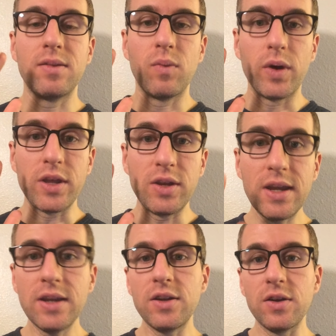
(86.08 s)
what you
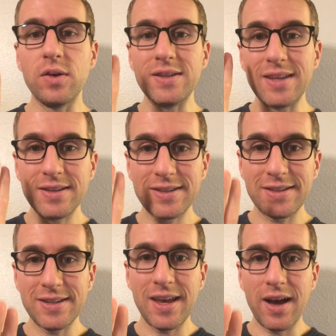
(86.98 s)
need to do is
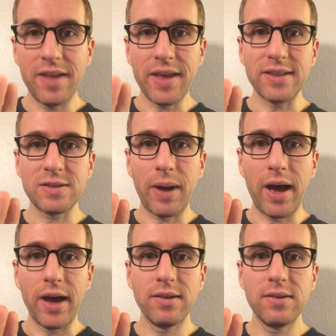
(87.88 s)
sit on that
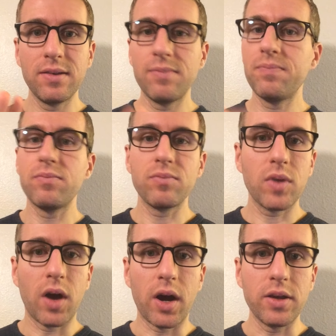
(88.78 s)
spot.
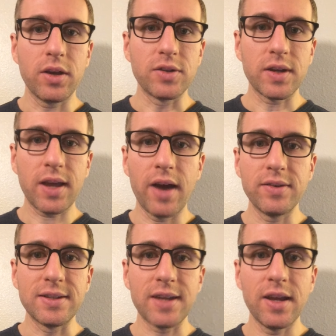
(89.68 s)
Or you could
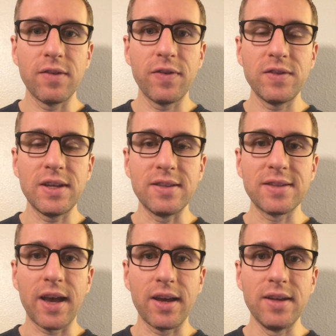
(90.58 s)
count to 10 to 15
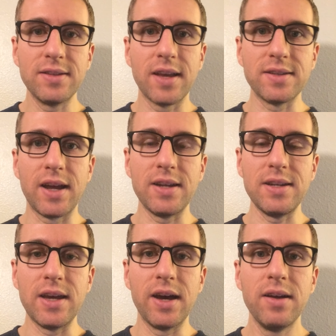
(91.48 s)
seconds as an
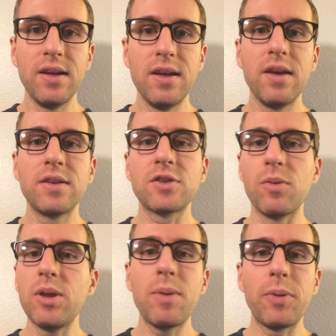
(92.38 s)
idea. So
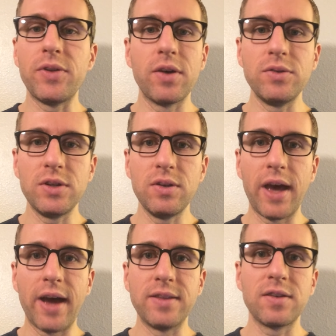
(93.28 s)
many people don't do
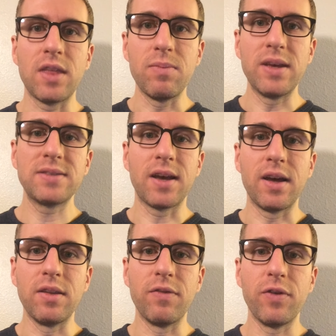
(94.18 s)
that, and so they miss
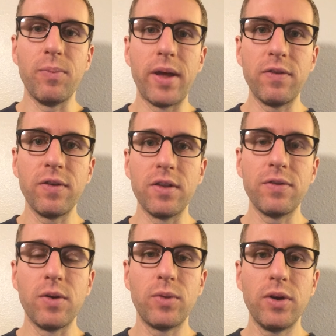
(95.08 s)
on the full benefit of the
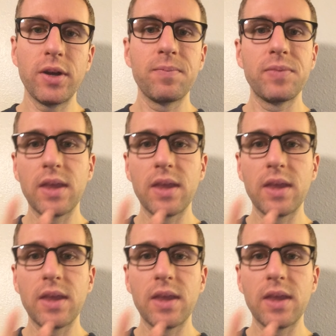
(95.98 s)
foam rolling.